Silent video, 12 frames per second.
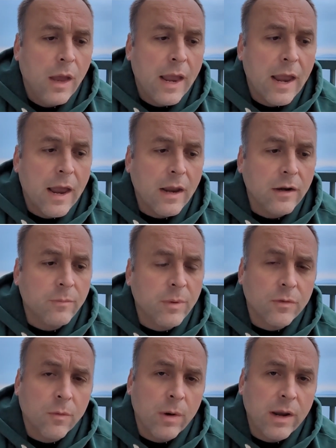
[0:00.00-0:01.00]

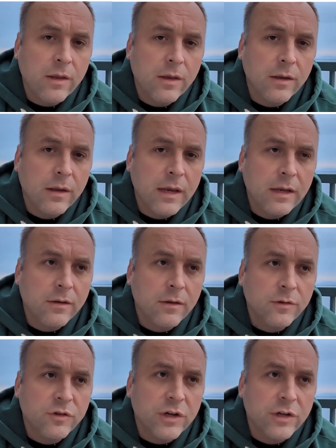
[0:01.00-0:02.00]
but the way it
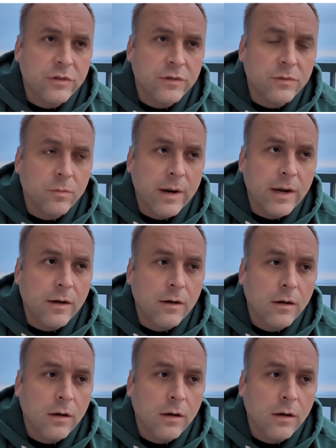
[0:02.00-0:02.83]
changes its weight